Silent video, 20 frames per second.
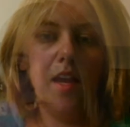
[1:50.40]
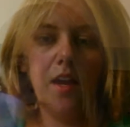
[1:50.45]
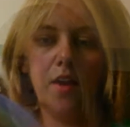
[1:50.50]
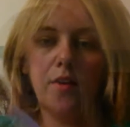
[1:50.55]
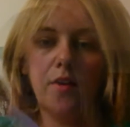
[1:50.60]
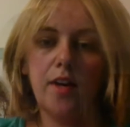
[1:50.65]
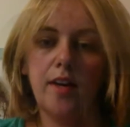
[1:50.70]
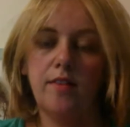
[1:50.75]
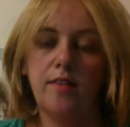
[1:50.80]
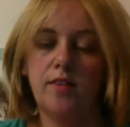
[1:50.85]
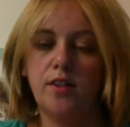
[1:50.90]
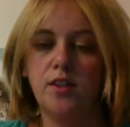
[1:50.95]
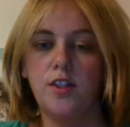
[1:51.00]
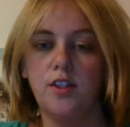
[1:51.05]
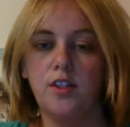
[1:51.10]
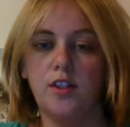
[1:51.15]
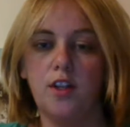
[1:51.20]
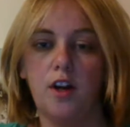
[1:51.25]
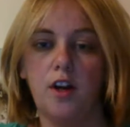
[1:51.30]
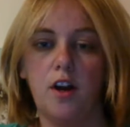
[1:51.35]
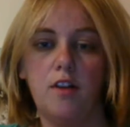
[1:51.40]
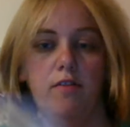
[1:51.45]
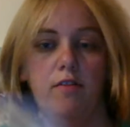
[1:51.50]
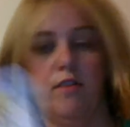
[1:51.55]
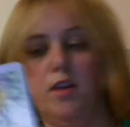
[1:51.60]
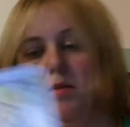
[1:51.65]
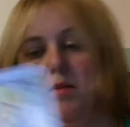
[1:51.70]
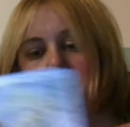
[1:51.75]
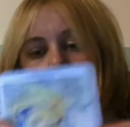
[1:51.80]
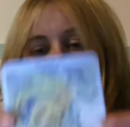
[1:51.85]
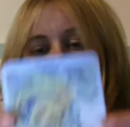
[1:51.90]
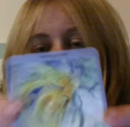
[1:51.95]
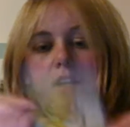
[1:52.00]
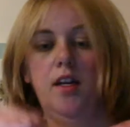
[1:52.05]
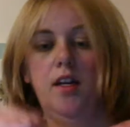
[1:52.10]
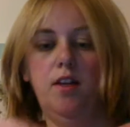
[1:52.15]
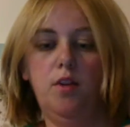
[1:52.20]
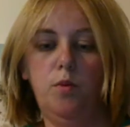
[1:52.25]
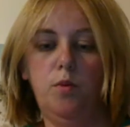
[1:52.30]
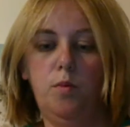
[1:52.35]
Okay, this is the card for the
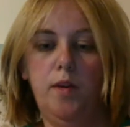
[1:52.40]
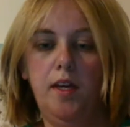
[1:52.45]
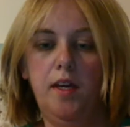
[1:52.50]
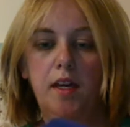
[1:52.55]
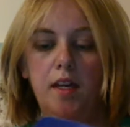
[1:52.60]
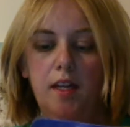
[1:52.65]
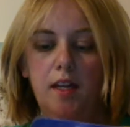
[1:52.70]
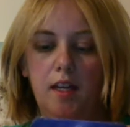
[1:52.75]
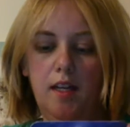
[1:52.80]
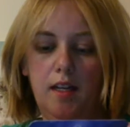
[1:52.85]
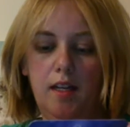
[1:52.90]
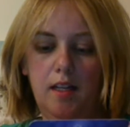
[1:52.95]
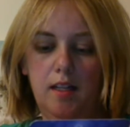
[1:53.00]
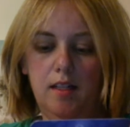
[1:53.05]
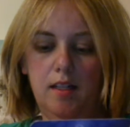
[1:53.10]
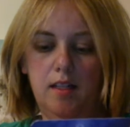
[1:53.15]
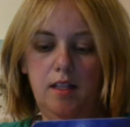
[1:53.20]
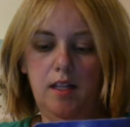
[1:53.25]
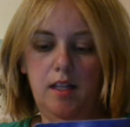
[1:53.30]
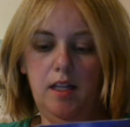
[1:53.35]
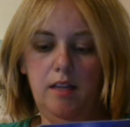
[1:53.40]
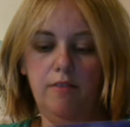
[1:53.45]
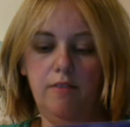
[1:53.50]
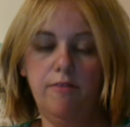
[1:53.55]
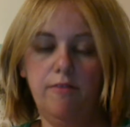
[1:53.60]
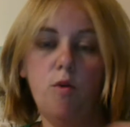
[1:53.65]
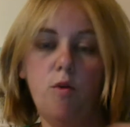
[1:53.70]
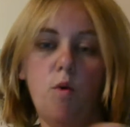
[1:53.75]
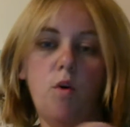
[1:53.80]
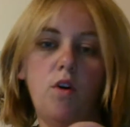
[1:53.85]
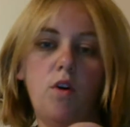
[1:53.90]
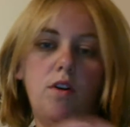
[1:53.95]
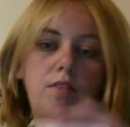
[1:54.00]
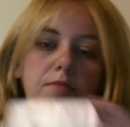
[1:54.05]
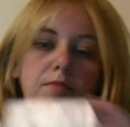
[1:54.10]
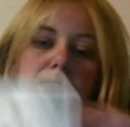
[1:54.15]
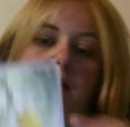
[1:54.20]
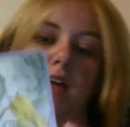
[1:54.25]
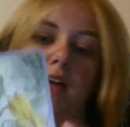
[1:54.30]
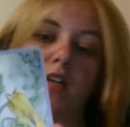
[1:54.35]
beginning of the week. It is the 4 of
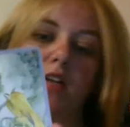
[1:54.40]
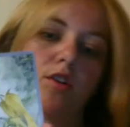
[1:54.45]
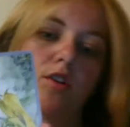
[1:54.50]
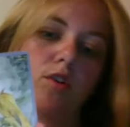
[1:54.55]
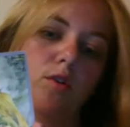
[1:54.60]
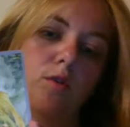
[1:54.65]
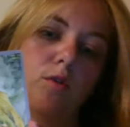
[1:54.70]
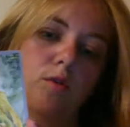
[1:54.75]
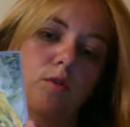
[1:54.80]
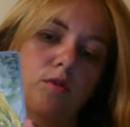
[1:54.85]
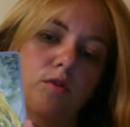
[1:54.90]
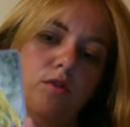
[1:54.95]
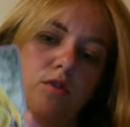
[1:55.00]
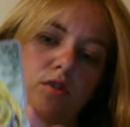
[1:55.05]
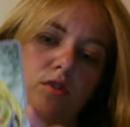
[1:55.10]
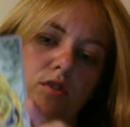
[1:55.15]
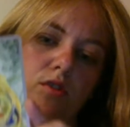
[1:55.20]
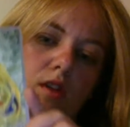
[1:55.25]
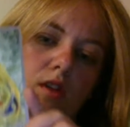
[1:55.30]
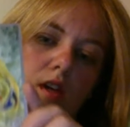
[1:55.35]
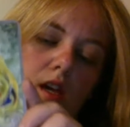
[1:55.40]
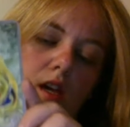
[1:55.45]
Pentacles.